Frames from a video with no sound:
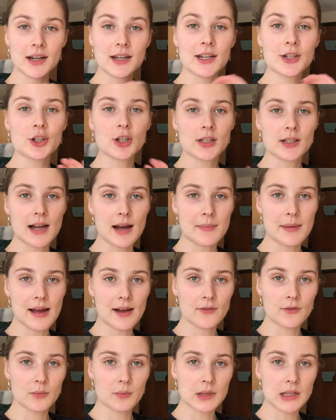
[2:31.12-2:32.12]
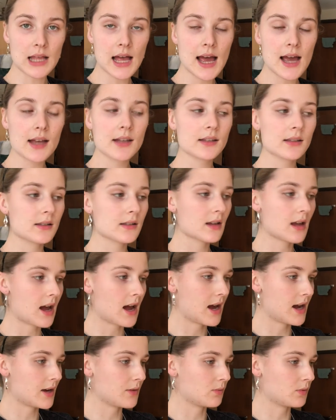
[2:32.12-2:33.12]
just got back from class.
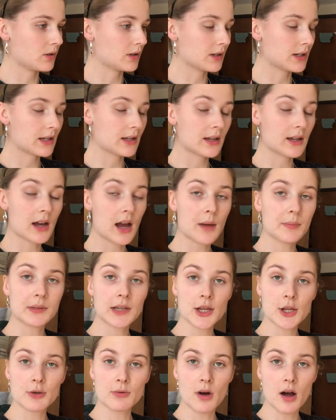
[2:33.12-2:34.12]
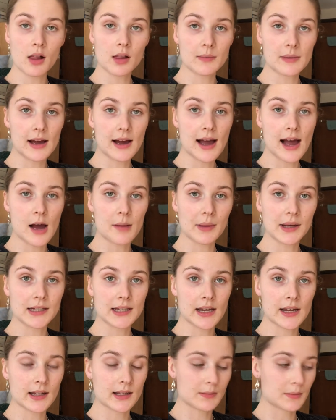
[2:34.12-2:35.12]
I will update you all about how my
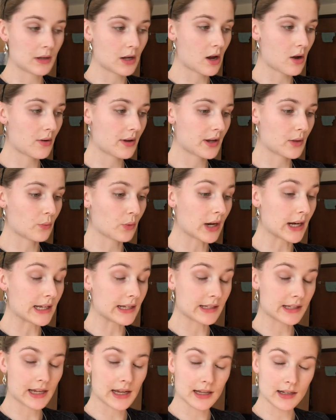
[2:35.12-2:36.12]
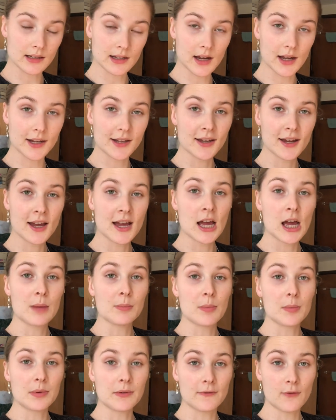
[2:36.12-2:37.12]
day has been going and what I need to get done.
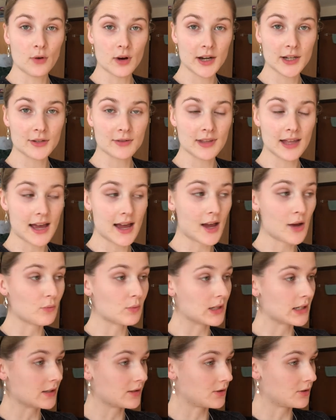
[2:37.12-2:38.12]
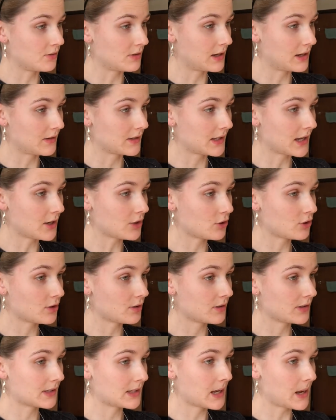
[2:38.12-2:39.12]
Before I do that, we need to do the
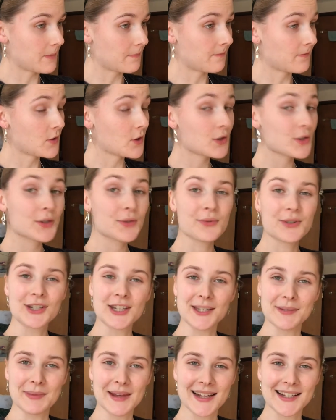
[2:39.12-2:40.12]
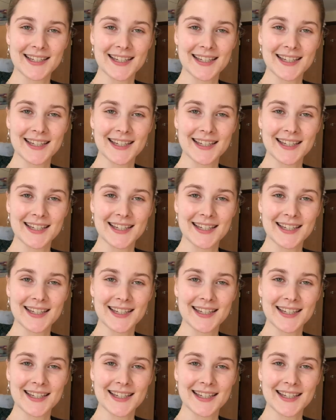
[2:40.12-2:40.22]
essential step first, which is make